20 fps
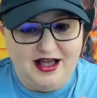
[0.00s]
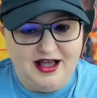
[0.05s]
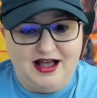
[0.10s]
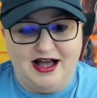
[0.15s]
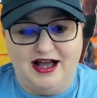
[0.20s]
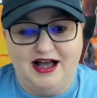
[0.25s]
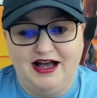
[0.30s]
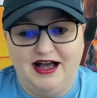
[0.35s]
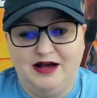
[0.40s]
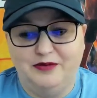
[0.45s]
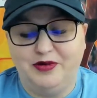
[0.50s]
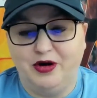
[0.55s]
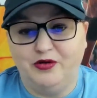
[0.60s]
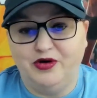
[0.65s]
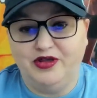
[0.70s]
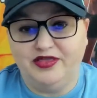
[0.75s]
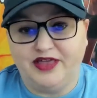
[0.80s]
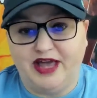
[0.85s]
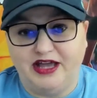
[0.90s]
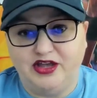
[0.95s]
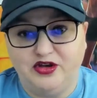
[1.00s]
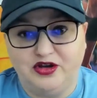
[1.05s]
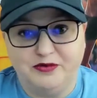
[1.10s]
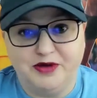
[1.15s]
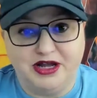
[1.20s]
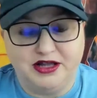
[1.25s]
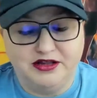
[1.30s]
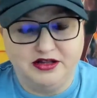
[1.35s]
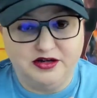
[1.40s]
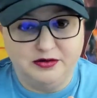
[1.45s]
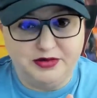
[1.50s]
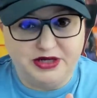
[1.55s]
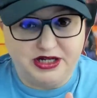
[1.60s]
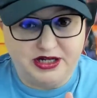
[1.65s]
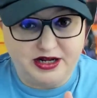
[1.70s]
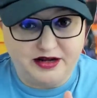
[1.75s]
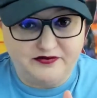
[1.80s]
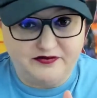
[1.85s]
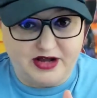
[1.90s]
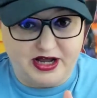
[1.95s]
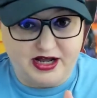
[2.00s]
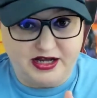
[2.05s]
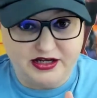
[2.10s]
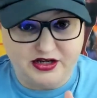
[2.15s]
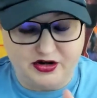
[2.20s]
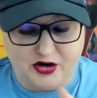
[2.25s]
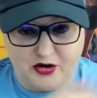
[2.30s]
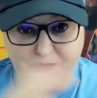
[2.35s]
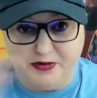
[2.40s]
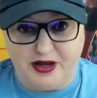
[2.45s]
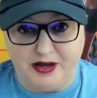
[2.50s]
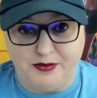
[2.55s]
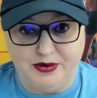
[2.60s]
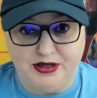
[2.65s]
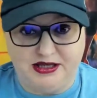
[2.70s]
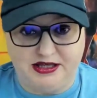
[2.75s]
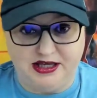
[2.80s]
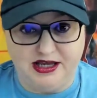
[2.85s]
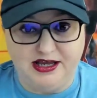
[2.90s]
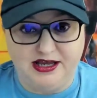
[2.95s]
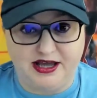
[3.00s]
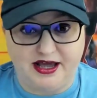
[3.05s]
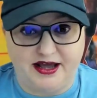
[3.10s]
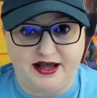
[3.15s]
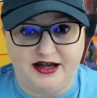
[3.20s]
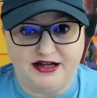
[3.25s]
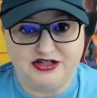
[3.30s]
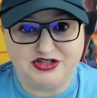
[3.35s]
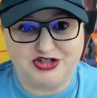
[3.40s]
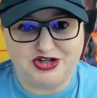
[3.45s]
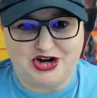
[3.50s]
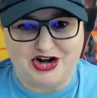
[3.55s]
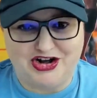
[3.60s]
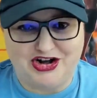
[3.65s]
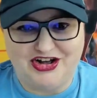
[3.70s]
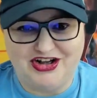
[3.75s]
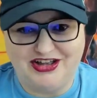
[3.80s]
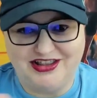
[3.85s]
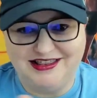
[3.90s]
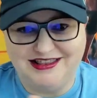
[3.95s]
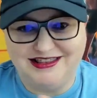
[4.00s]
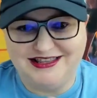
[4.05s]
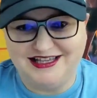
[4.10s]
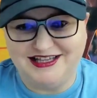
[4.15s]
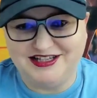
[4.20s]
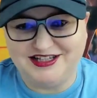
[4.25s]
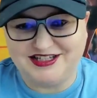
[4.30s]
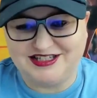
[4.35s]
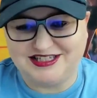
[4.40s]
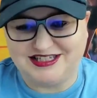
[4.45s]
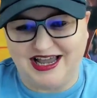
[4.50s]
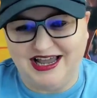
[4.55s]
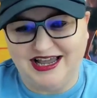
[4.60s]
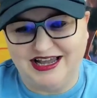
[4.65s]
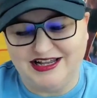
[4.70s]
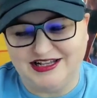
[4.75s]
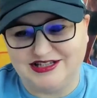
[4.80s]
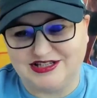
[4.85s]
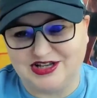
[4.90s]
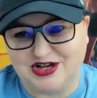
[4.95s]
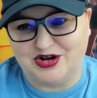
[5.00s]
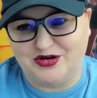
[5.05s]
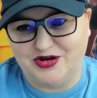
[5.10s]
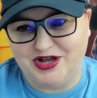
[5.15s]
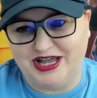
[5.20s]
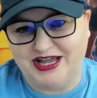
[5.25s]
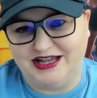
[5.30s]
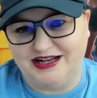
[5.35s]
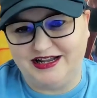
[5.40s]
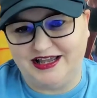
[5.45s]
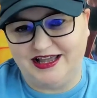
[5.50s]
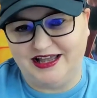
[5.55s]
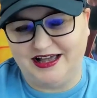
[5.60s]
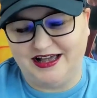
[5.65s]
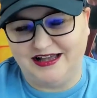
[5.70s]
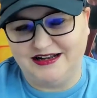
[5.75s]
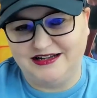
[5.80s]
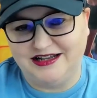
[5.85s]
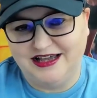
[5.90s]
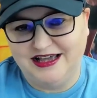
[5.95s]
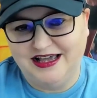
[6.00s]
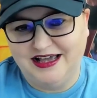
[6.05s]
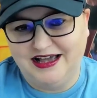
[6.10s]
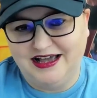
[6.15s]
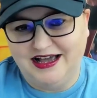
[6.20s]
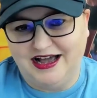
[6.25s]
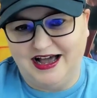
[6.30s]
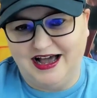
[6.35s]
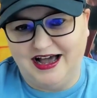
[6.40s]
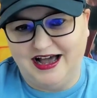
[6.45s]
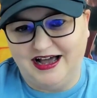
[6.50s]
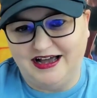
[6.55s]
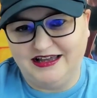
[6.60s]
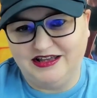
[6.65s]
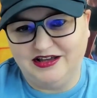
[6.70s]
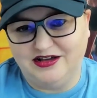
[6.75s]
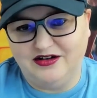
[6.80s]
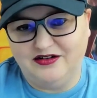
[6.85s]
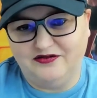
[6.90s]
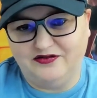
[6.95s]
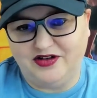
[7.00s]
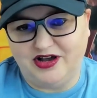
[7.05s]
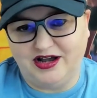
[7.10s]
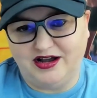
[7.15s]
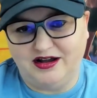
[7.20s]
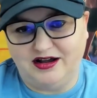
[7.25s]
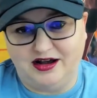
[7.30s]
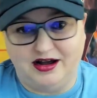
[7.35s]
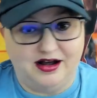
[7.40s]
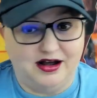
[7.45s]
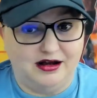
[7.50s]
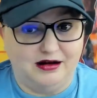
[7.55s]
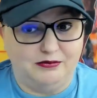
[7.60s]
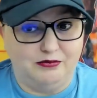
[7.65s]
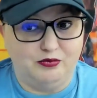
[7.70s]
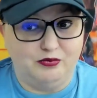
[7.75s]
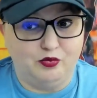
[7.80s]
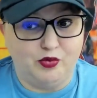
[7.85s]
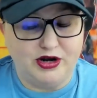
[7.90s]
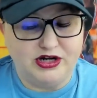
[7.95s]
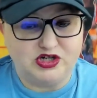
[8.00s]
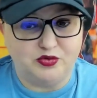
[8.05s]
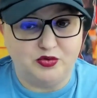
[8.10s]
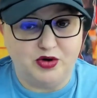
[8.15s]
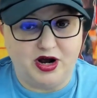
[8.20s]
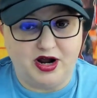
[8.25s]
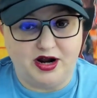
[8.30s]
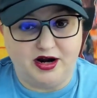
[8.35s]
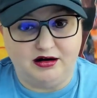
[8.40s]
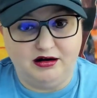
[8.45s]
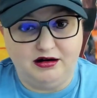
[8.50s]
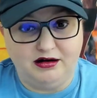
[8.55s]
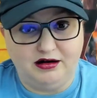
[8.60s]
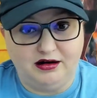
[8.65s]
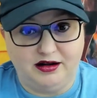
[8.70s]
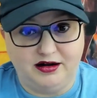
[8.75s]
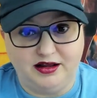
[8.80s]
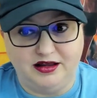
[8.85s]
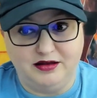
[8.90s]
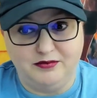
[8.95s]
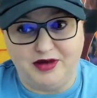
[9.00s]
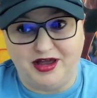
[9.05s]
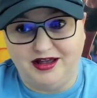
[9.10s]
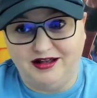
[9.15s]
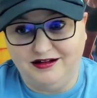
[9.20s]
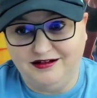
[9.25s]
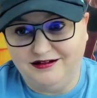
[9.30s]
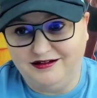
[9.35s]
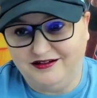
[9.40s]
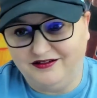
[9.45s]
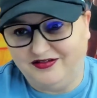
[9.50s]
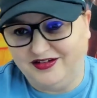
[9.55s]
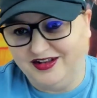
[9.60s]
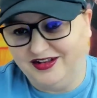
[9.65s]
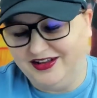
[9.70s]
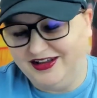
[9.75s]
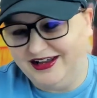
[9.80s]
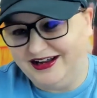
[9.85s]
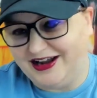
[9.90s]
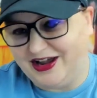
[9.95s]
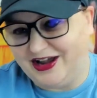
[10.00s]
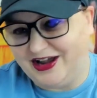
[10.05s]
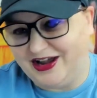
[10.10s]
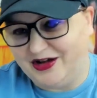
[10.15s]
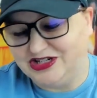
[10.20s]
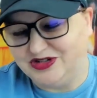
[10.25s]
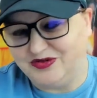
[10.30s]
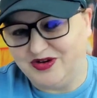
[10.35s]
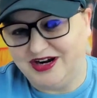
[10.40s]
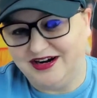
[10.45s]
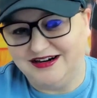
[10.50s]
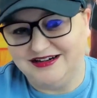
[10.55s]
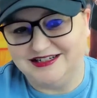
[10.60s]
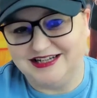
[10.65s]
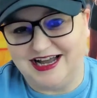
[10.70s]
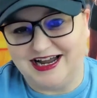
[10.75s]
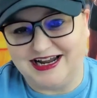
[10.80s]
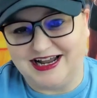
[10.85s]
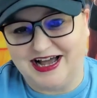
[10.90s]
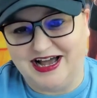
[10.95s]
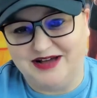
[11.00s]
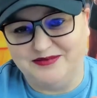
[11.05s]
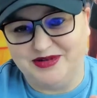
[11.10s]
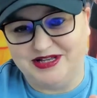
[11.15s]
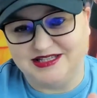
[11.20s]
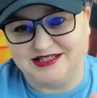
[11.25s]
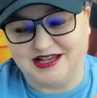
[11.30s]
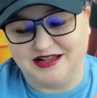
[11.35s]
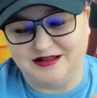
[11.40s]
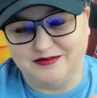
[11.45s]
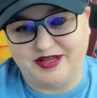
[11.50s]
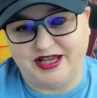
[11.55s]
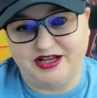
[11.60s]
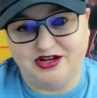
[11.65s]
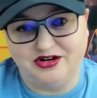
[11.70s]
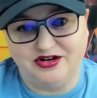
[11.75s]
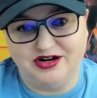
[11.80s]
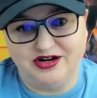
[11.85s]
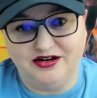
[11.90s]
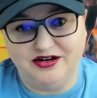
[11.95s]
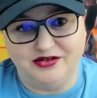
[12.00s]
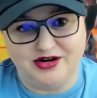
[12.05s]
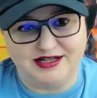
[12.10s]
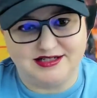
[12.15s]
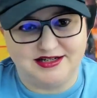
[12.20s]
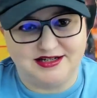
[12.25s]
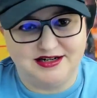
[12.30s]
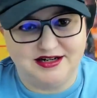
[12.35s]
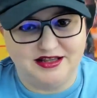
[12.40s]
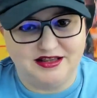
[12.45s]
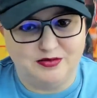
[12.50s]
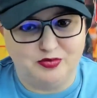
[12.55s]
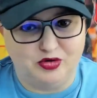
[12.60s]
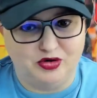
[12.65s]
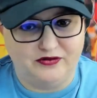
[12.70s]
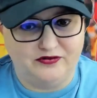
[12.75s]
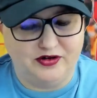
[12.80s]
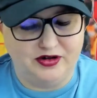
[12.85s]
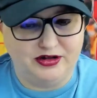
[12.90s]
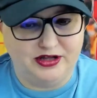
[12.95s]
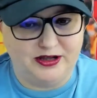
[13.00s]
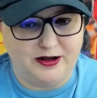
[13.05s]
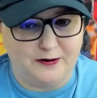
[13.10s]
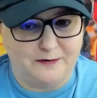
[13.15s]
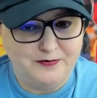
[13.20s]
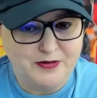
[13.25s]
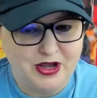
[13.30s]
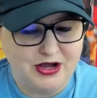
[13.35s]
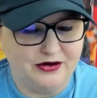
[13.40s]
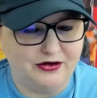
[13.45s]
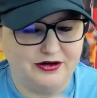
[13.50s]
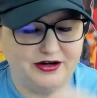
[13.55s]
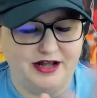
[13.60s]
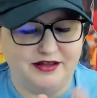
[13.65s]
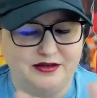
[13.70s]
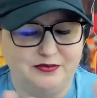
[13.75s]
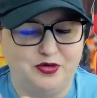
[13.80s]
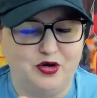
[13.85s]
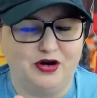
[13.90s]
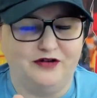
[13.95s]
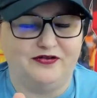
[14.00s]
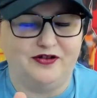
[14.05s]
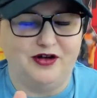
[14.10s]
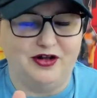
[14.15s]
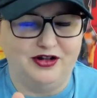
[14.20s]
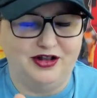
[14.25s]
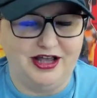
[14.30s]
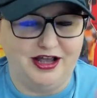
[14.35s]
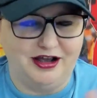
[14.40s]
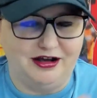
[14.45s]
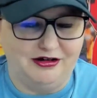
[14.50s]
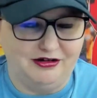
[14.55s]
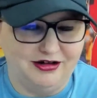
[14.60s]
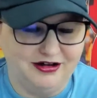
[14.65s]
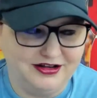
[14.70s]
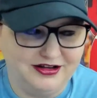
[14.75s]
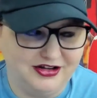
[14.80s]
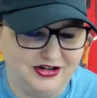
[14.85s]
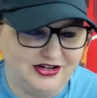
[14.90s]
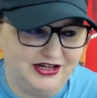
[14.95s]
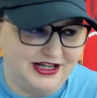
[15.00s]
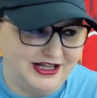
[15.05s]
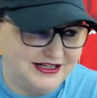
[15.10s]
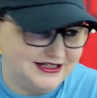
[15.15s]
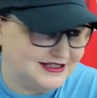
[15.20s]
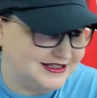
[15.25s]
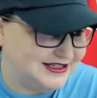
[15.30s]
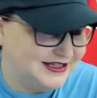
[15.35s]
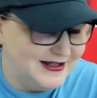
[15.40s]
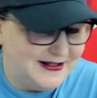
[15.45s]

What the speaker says: But with that, you can make a little bit of, maybe gig cash on the side. So ahead and give WagerWire an email, affiliate@wagerwire.com, and tell them that you're interested in the portfolio, or not the portfolio, goodness.